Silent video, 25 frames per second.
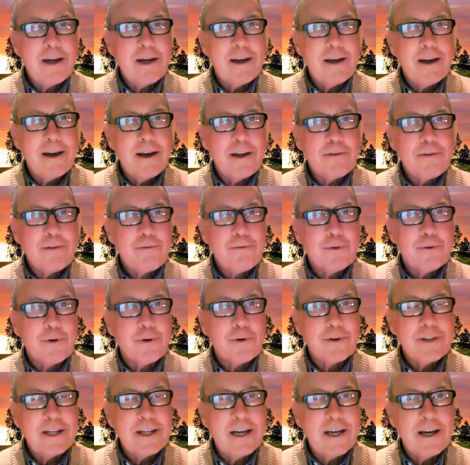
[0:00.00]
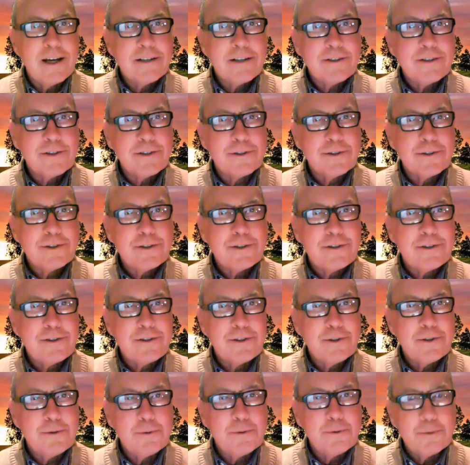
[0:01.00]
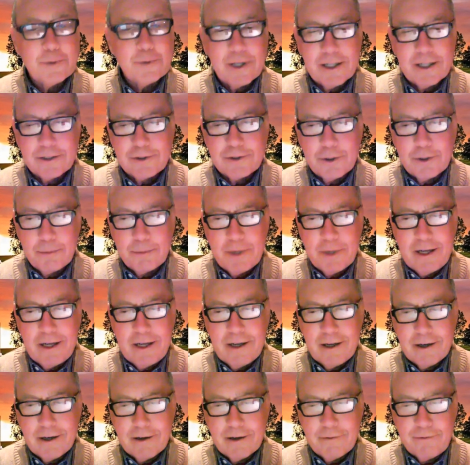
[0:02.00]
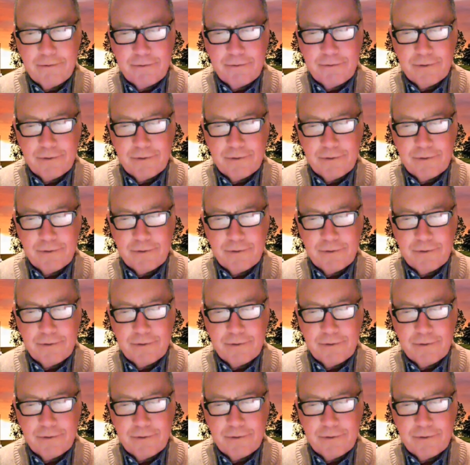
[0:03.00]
and for the answers to so many of